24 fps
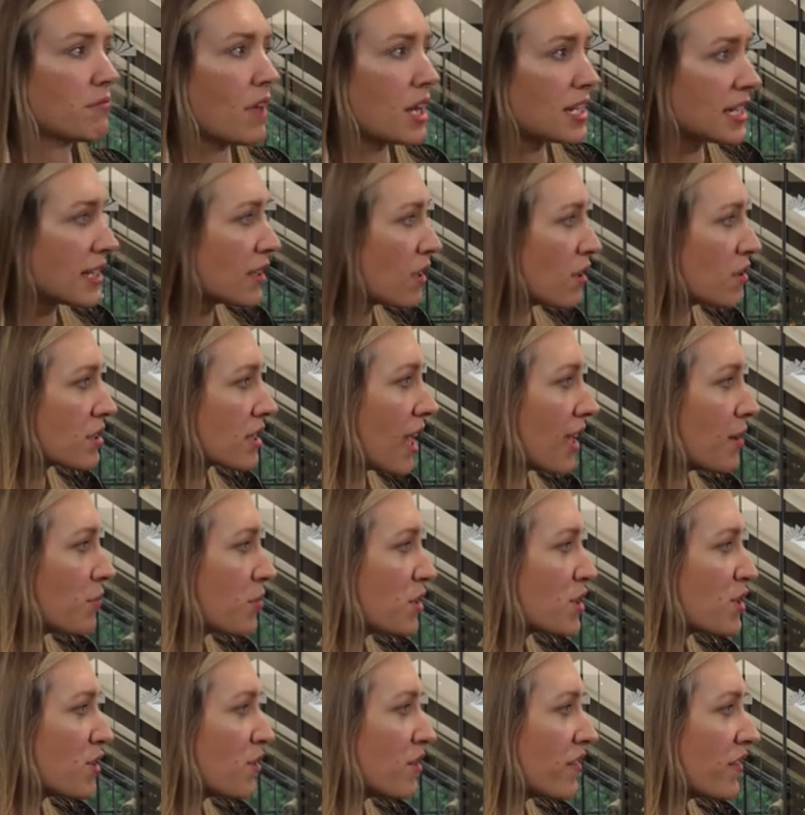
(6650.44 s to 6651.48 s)
I didn't go to
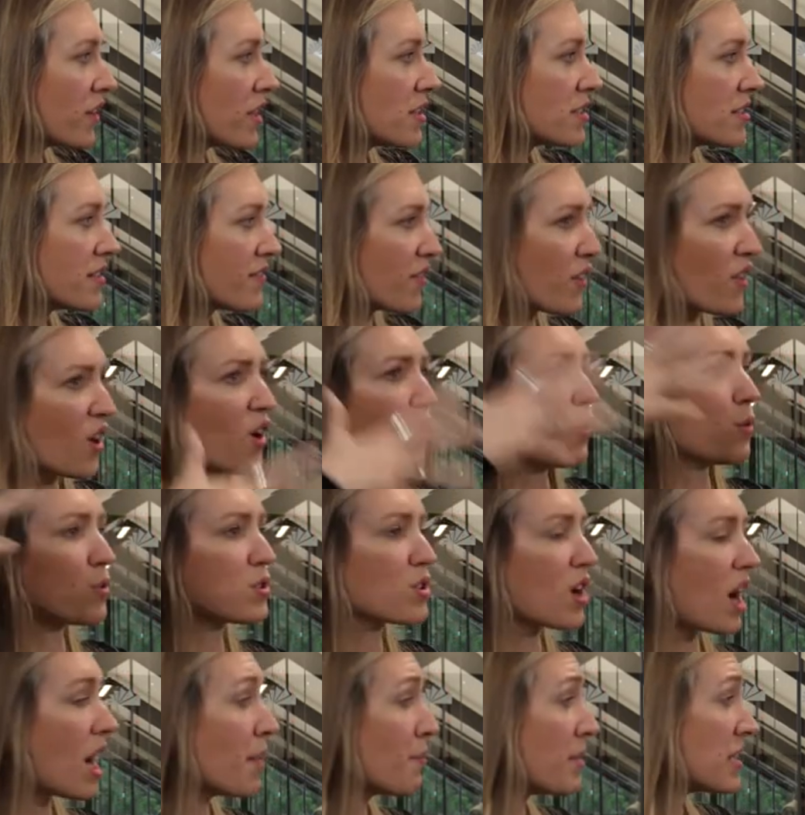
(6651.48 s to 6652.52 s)
Cambridge University for the whole
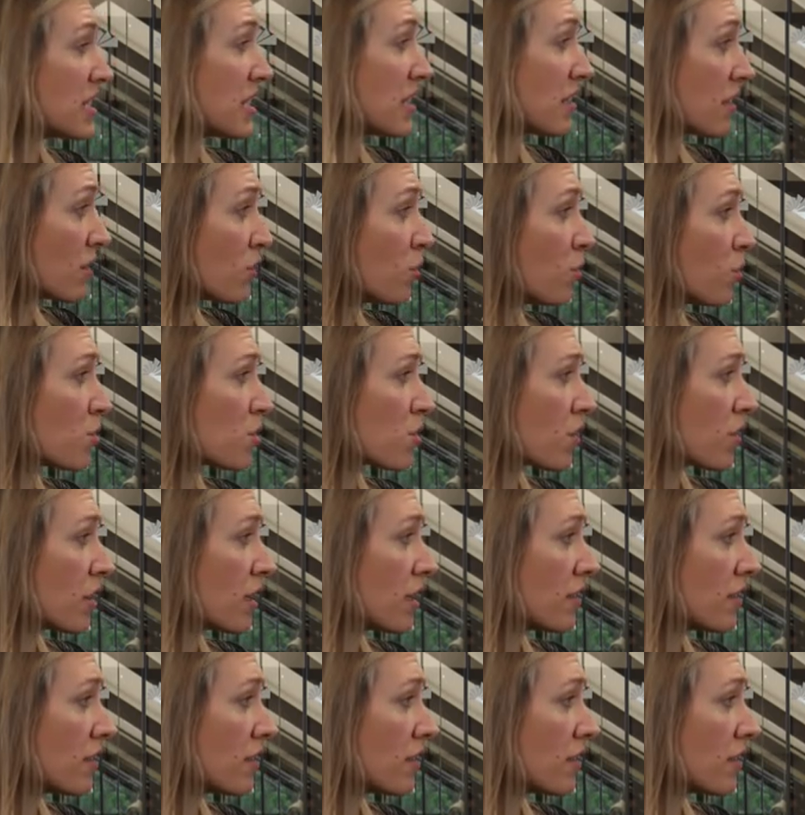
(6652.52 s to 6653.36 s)
time. I did a course on